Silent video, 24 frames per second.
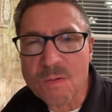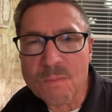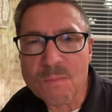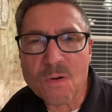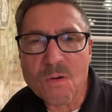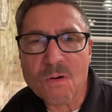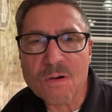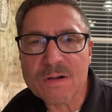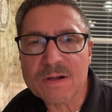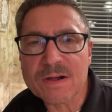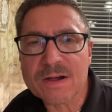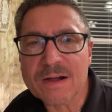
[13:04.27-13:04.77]

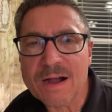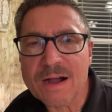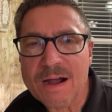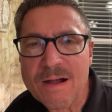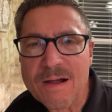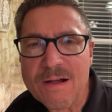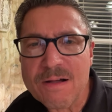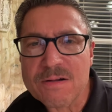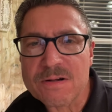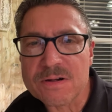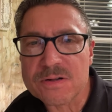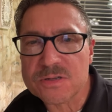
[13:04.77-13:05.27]
more
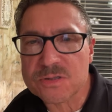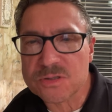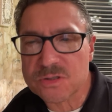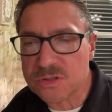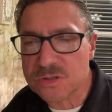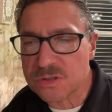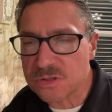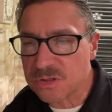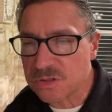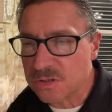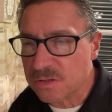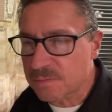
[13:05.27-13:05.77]

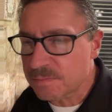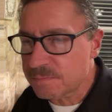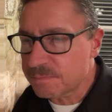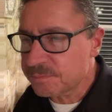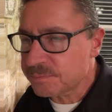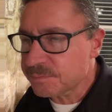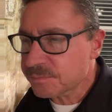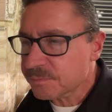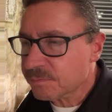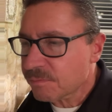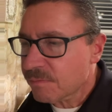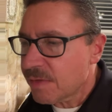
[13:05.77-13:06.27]
curse.
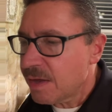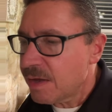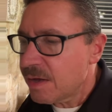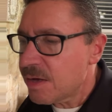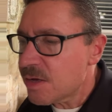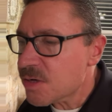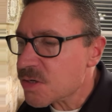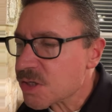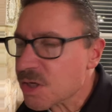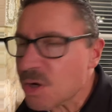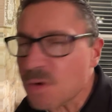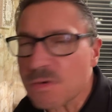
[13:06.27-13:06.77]

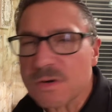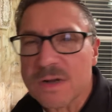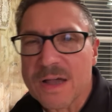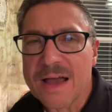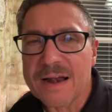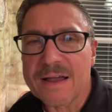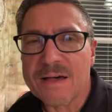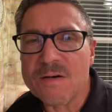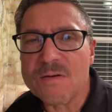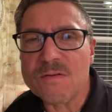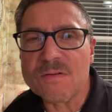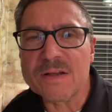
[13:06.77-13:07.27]
So
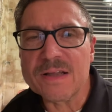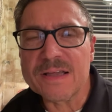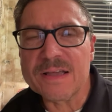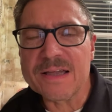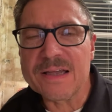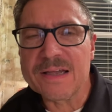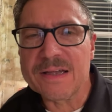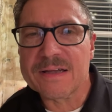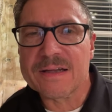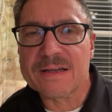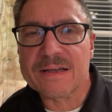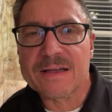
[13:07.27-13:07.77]
not
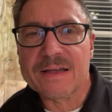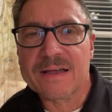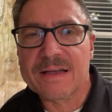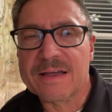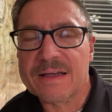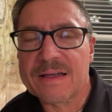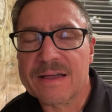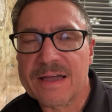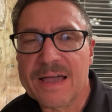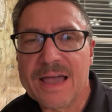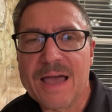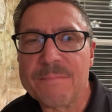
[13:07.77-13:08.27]
only
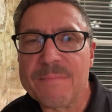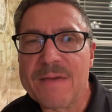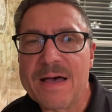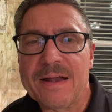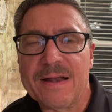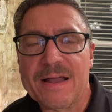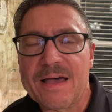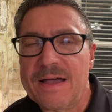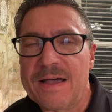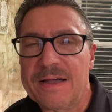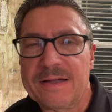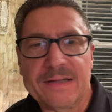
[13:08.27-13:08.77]
am I
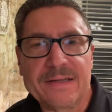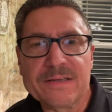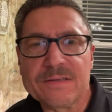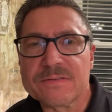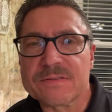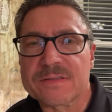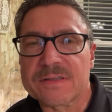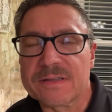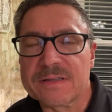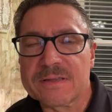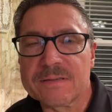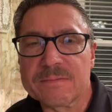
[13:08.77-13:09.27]
not
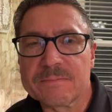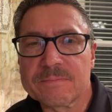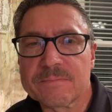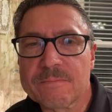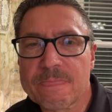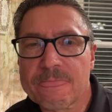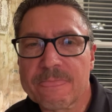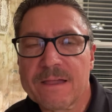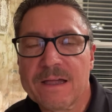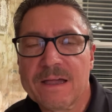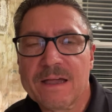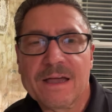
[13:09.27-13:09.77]
guilty,
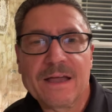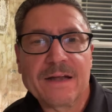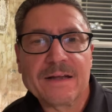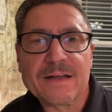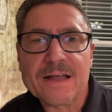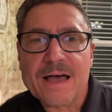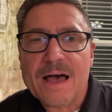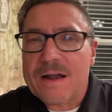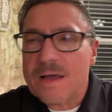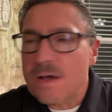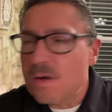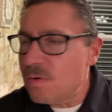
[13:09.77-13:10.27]

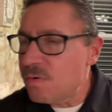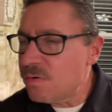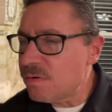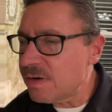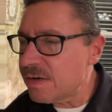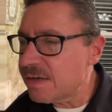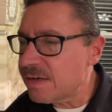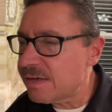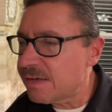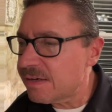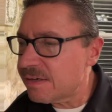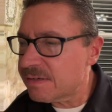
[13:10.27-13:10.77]
not
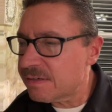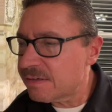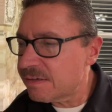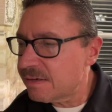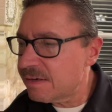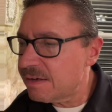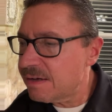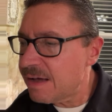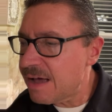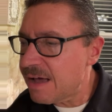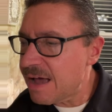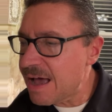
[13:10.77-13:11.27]
only,
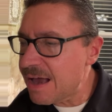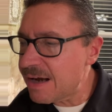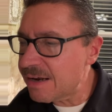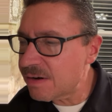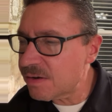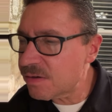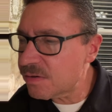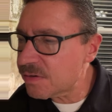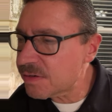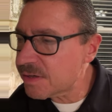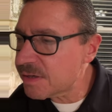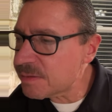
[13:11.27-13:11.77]

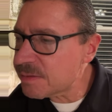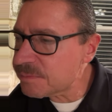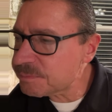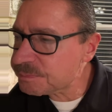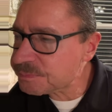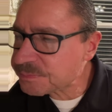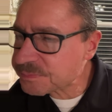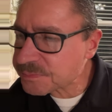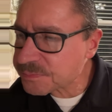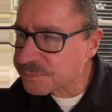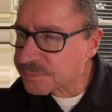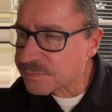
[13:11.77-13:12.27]
hallelujah,
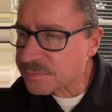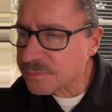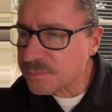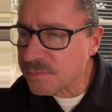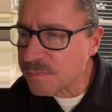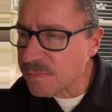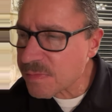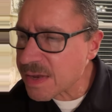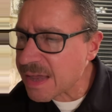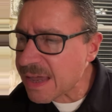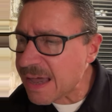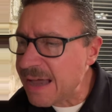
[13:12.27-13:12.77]

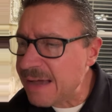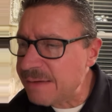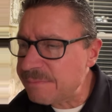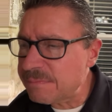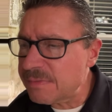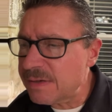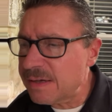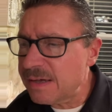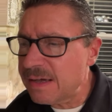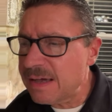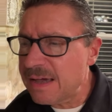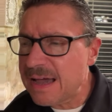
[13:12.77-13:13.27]
am,
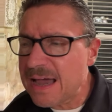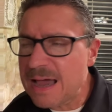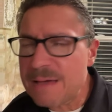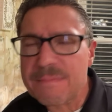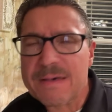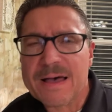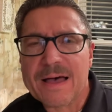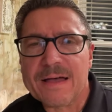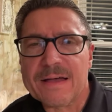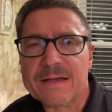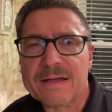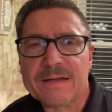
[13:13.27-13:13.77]
am
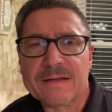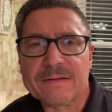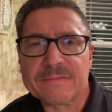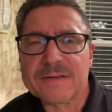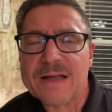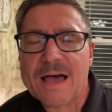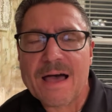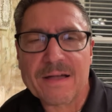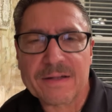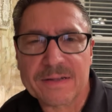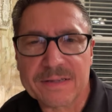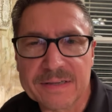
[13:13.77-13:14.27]
I
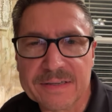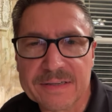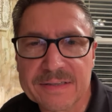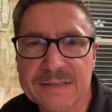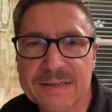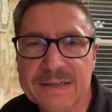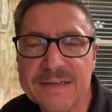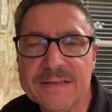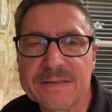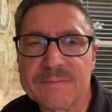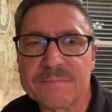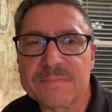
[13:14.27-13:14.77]
not
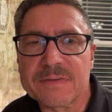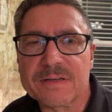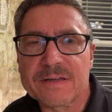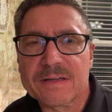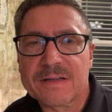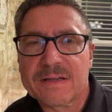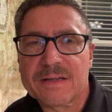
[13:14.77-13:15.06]
condemned,